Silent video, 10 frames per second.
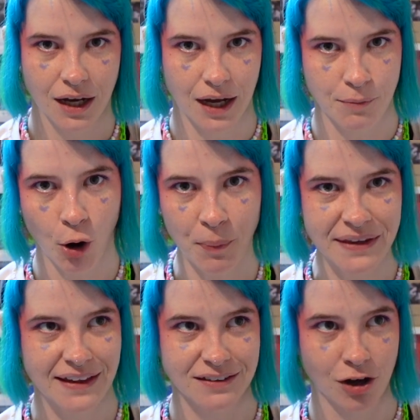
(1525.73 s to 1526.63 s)
I'm
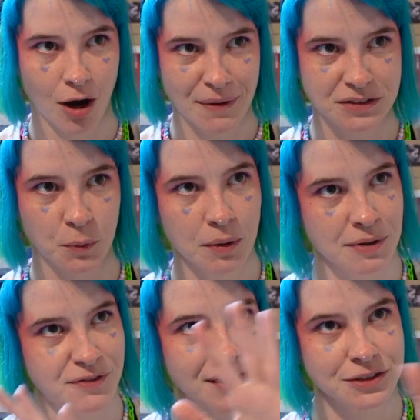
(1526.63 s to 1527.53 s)
hoping that the comments will
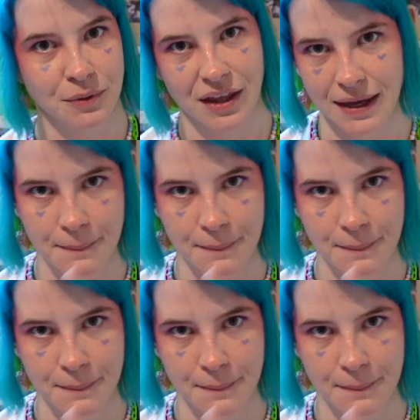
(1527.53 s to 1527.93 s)
be filled with